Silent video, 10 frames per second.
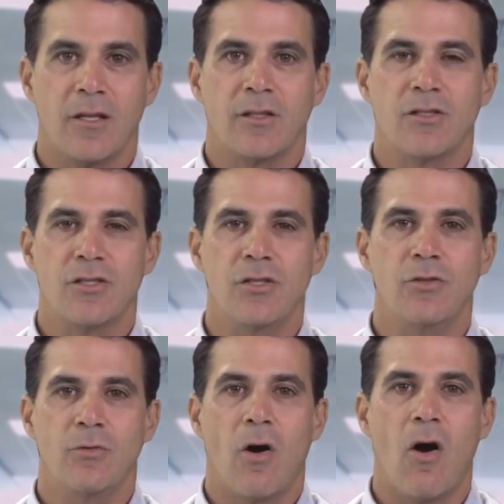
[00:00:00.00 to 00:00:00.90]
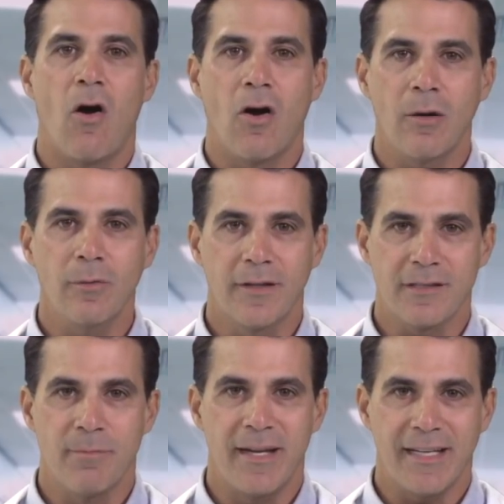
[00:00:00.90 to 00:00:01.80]
The two harmless
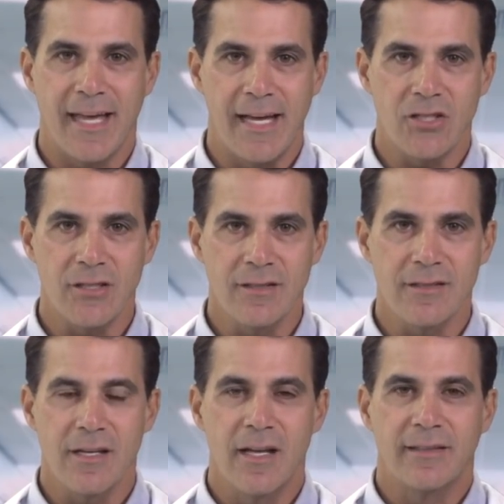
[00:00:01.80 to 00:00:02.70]
medications